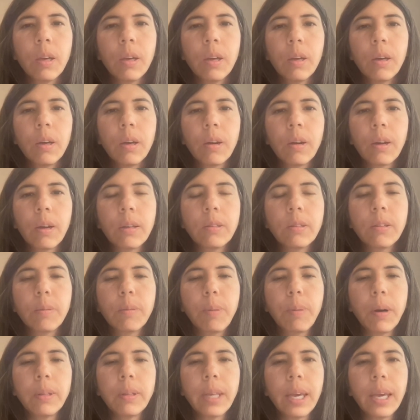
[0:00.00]
okay, so the
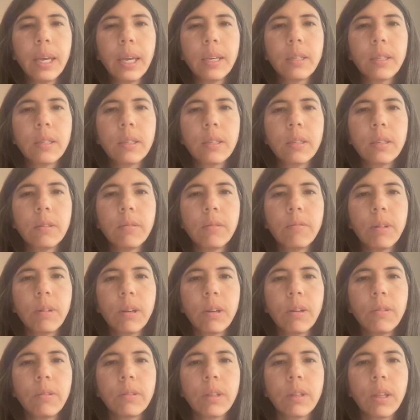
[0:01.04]
pawn takes, rook
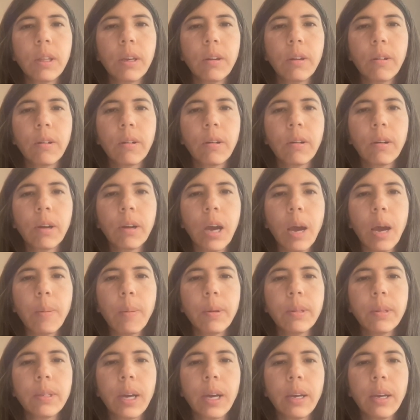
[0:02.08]
goes there. I'm
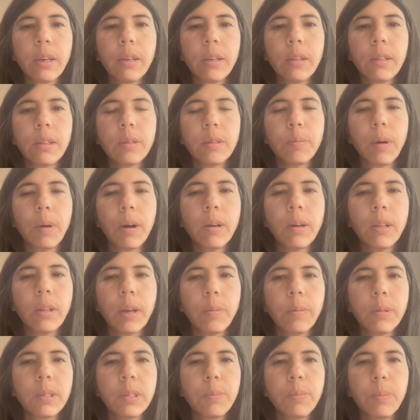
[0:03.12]
attacking this pawn.
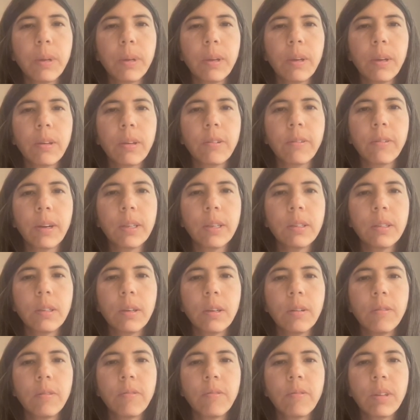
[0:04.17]
I'm just being
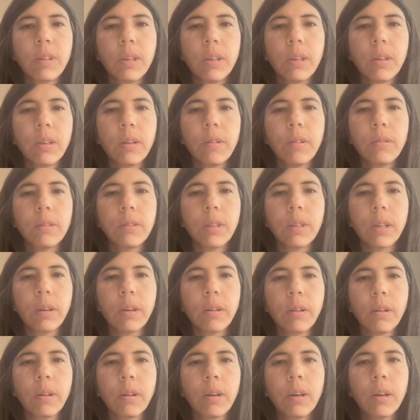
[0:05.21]
aggressive. King goes
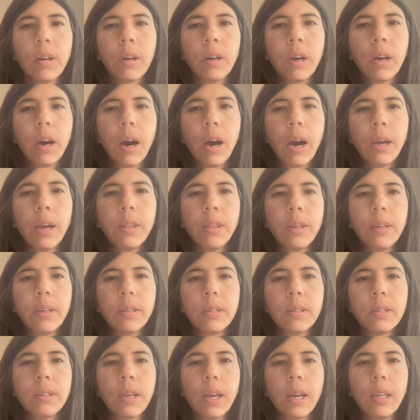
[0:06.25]
there. I
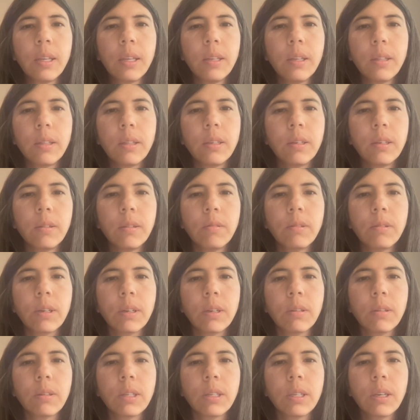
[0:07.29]
decided to
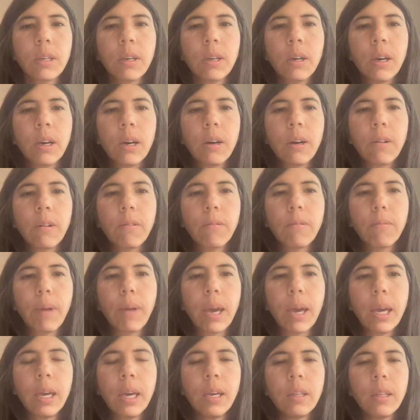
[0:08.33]
just
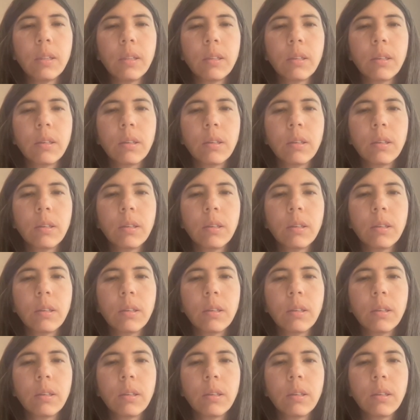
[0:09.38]
wait.